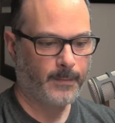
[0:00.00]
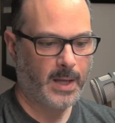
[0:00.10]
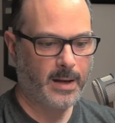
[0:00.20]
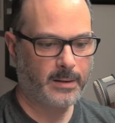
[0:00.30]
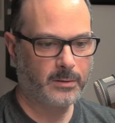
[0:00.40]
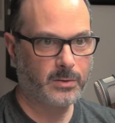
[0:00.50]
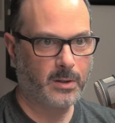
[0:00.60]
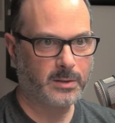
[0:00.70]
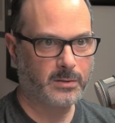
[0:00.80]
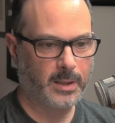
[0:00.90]
How do you draw
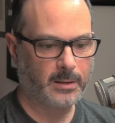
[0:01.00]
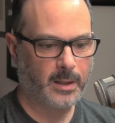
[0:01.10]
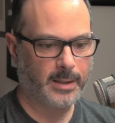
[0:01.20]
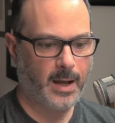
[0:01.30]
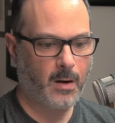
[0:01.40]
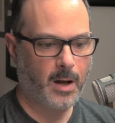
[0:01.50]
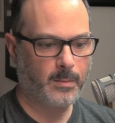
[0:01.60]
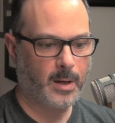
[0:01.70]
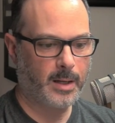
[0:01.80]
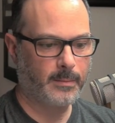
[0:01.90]
a straight line? Now on
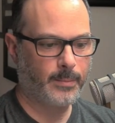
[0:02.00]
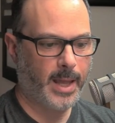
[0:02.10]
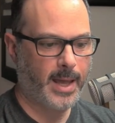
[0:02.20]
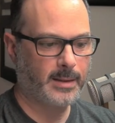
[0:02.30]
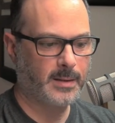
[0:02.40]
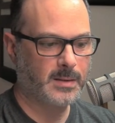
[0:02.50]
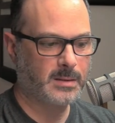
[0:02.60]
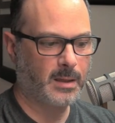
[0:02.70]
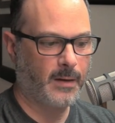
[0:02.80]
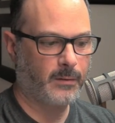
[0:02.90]
my pad, this
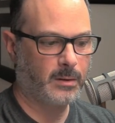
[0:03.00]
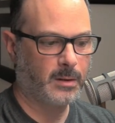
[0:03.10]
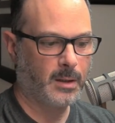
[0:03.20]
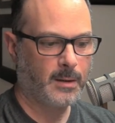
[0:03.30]
is level